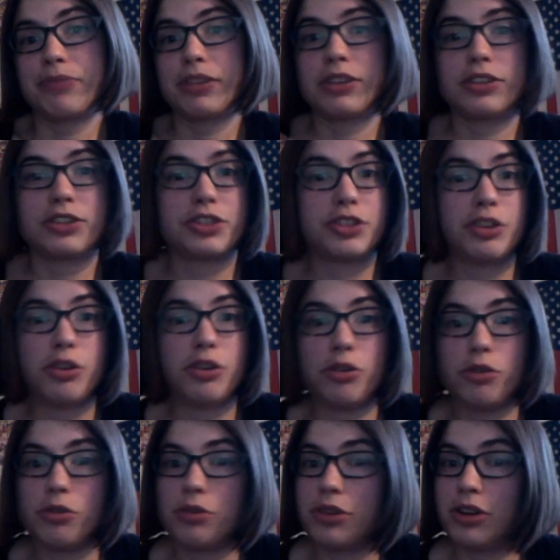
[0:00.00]

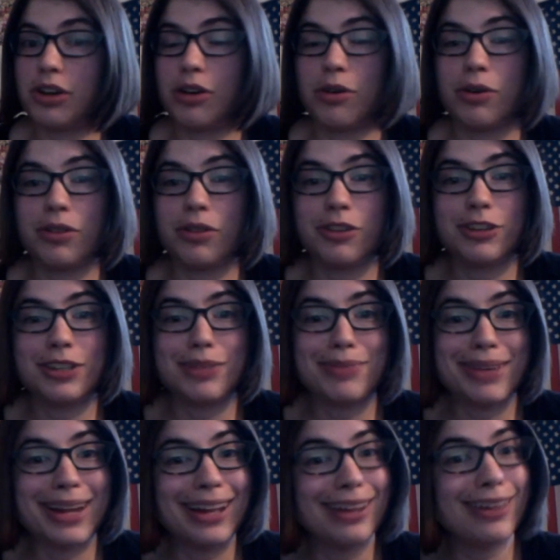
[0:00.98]
So, there's
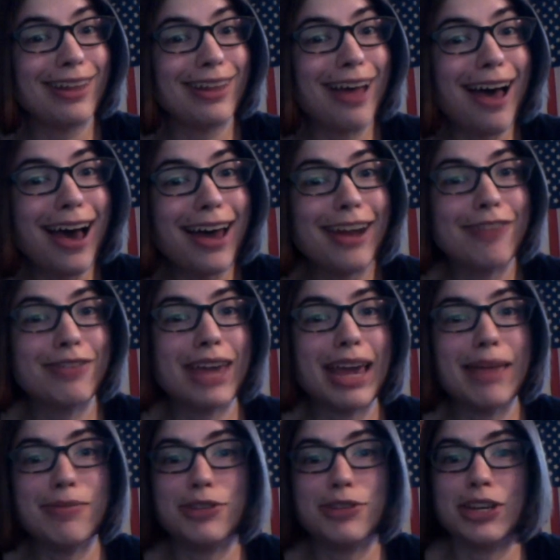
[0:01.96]
been a lot of
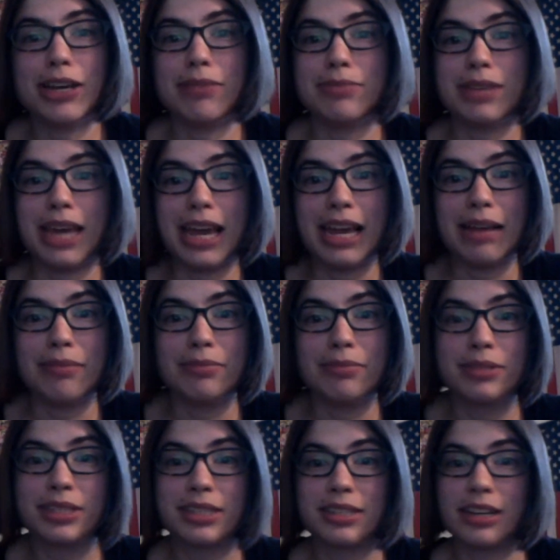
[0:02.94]
Game Jam
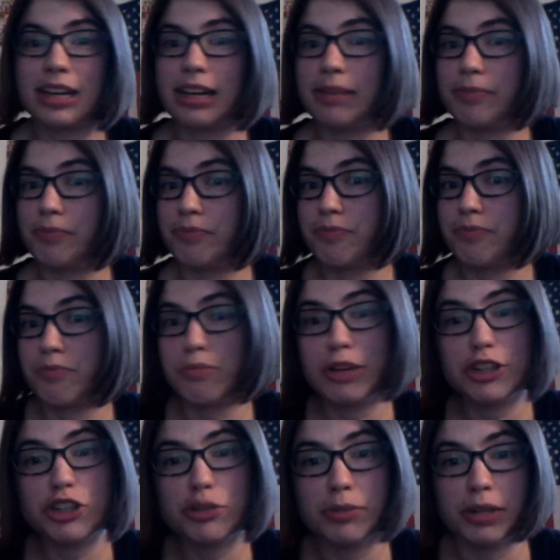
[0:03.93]
games,
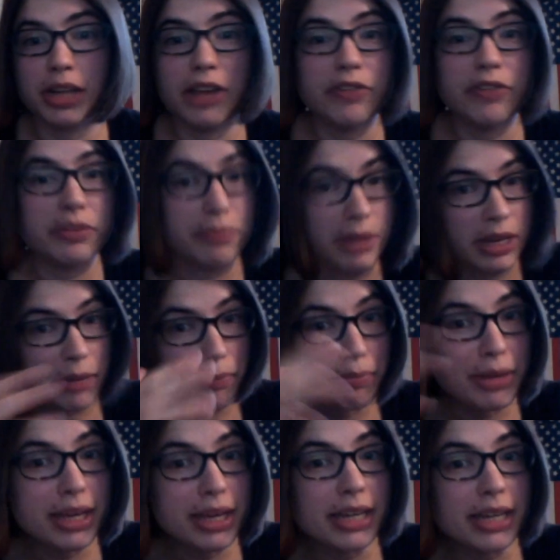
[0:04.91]
Mushroom 11 being a
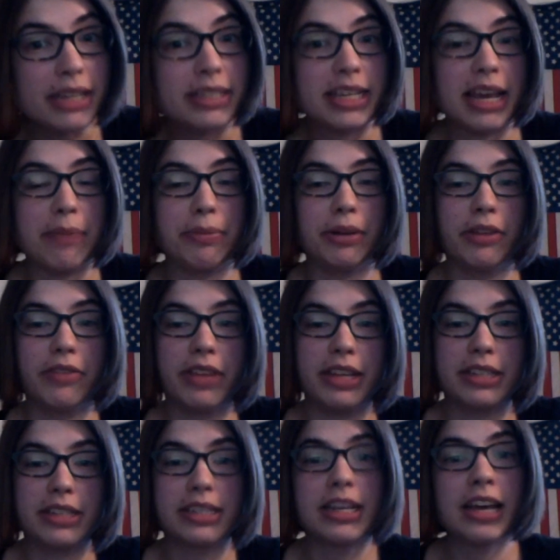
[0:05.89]
big example of
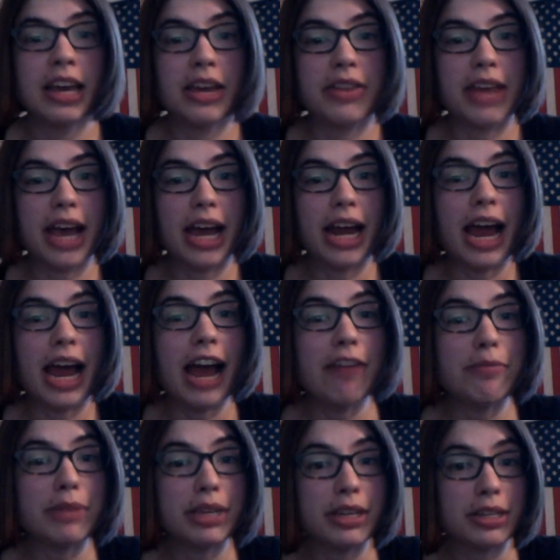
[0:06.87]
this, that have
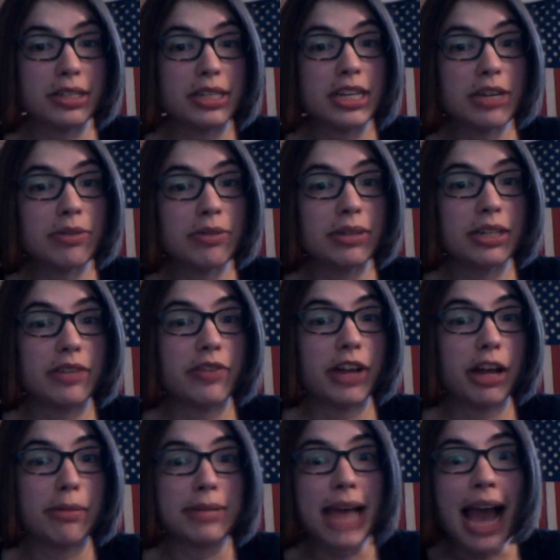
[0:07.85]
been continually
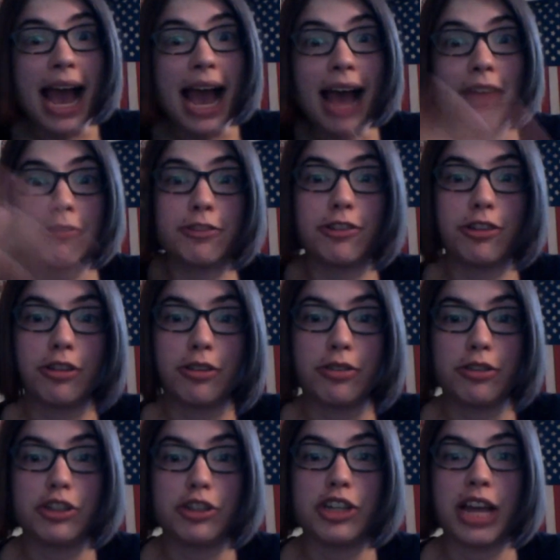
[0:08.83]
developed after
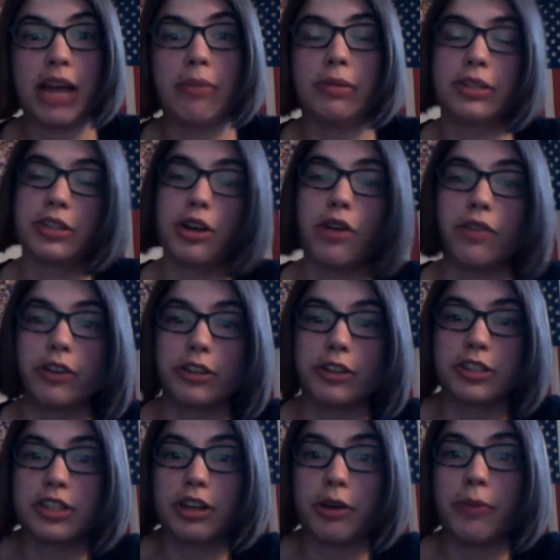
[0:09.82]
the jam was over.
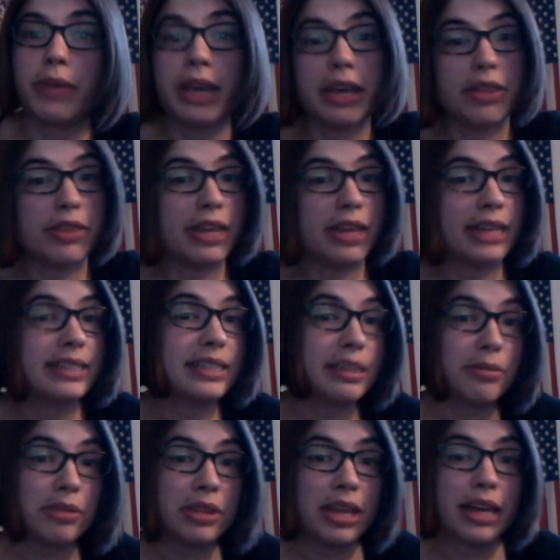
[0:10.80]
So that's
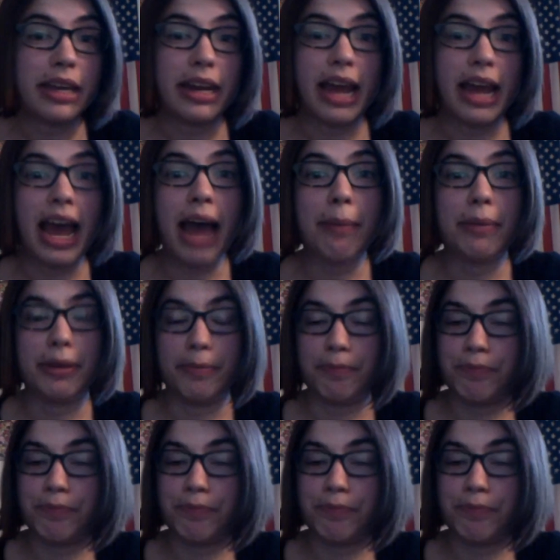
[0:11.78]
something that can happen.